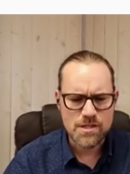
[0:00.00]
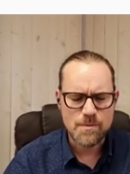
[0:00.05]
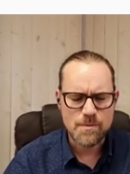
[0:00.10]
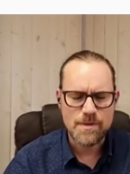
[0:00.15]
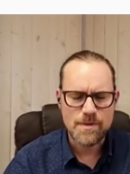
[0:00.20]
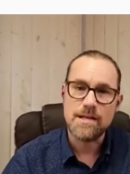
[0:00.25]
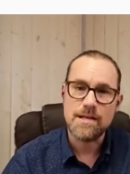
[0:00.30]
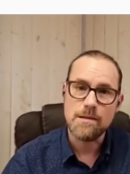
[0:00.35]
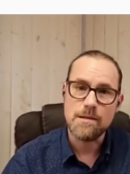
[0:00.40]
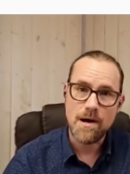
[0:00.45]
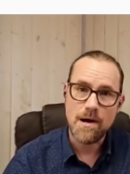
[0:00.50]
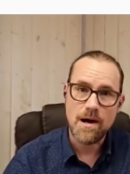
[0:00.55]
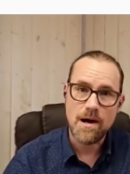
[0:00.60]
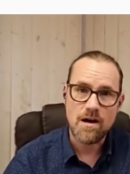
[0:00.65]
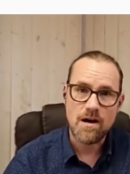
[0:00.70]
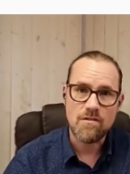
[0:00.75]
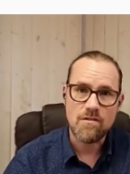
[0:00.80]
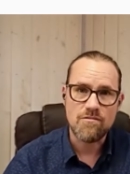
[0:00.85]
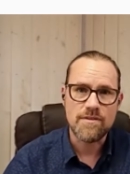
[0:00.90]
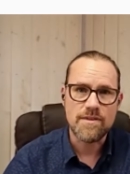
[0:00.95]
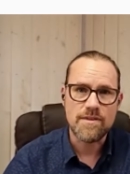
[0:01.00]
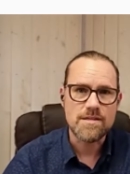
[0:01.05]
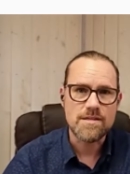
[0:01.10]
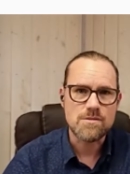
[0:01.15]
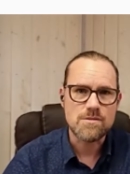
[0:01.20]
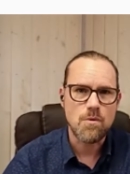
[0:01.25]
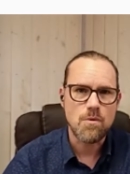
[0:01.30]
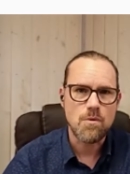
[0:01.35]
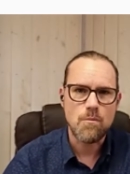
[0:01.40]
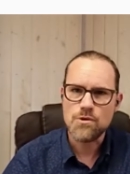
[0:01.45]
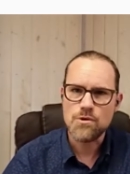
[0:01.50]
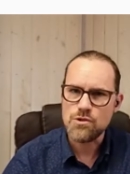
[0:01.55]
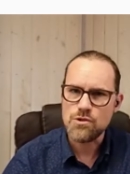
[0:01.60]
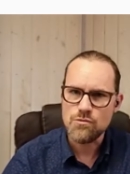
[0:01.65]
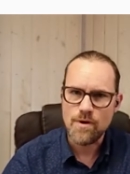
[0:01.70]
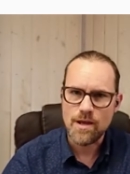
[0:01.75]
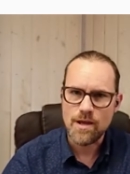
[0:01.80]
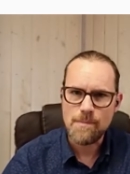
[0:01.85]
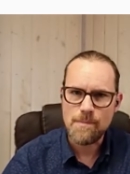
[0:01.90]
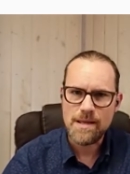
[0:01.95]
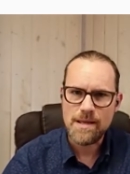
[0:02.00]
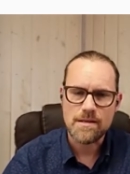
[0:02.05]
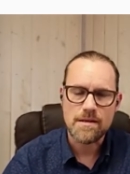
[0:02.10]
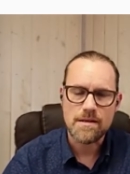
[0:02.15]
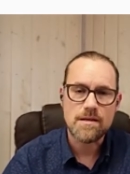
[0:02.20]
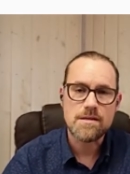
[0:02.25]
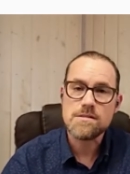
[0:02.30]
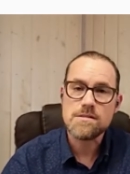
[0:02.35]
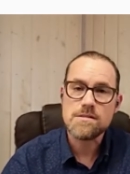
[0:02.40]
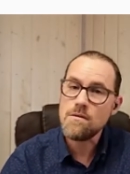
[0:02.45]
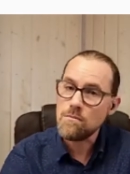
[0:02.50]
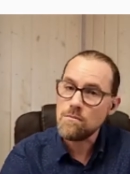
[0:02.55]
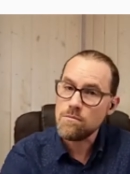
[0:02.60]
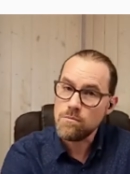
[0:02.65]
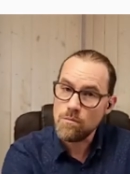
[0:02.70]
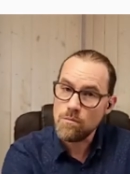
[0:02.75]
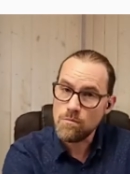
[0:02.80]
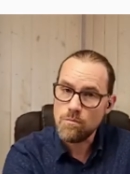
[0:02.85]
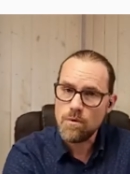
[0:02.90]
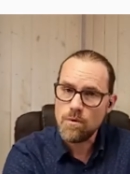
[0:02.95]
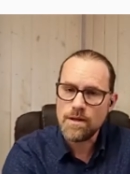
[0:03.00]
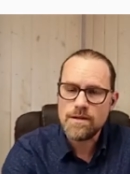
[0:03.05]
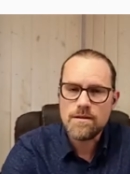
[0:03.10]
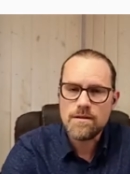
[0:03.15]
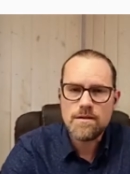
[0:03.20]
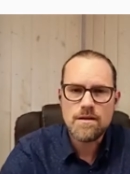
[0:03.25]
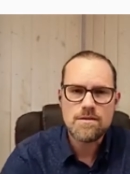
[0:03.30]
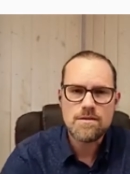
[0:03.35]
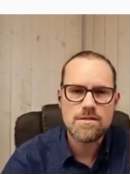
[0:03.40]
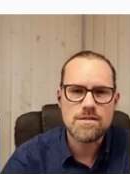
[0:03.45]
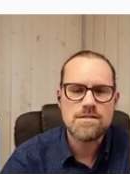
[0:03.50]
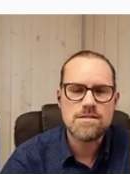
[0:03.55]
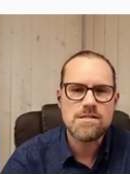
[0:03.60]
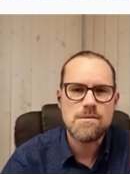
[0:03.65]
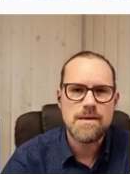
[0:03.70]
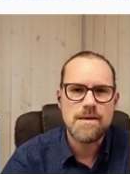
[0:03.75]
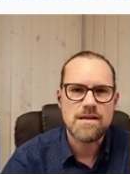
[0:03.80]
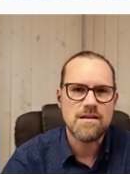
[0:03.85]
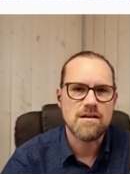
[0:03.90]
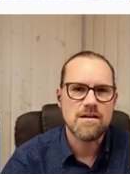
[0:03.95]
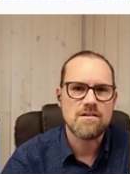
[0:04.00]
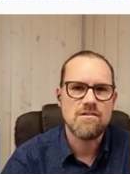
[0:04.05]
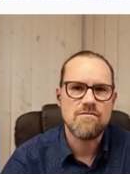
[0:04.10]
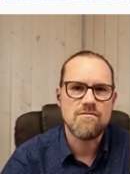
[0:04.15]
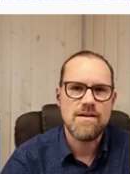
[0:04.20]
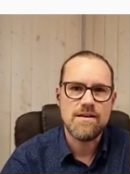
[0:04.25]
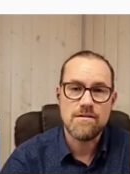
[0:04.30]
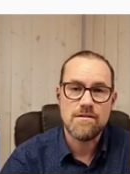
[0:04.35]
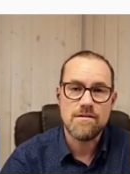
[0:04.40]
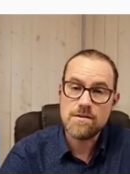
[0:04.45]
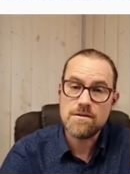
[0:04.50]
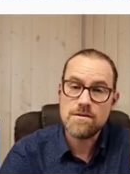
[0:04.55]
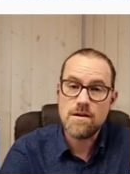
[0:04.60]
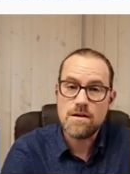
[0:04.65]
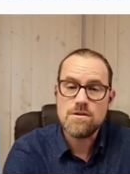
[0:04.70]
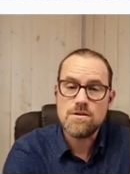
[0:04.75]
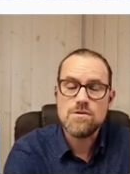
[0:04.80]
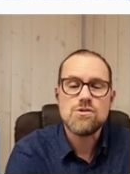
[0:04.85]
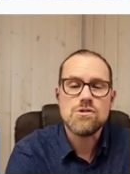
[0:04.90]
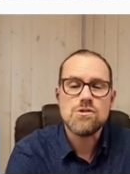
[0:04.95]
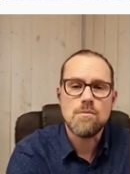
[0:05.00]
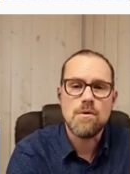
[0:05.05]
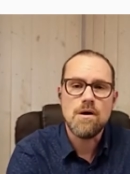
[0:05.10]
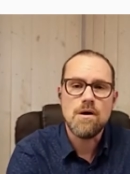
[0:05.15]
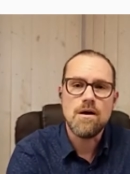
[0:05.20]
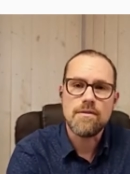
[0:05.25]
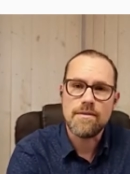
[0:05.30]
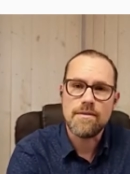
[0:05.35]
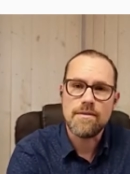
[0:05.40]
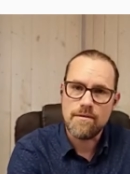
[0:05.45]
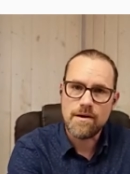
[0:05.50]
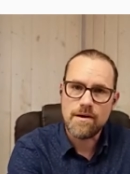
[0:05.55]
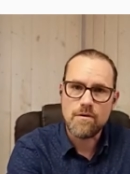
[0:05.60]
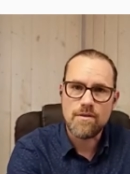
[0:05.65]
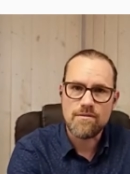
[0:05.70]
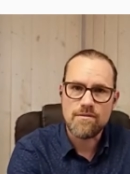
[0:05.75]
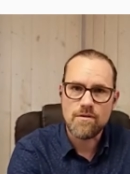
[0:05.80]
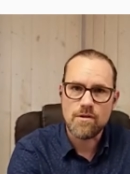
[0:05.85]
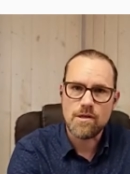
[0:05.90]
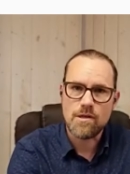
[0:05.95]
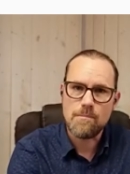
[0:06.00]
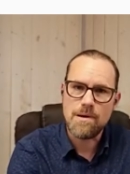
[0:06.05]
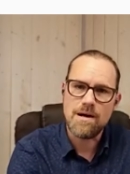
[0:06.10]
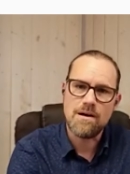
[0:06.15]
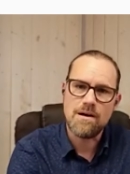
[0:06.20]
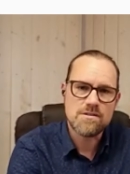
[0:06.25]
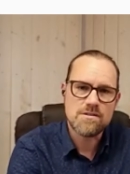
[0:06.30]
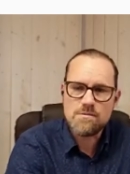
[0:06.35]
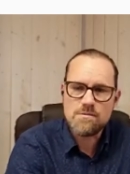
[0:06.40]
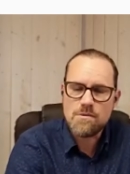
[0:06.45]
We need a part for this. What would you recommend?" And I said, "Oh, well, why don't you go to this semiconductor vendor? I used to work there. I know they've got the parts.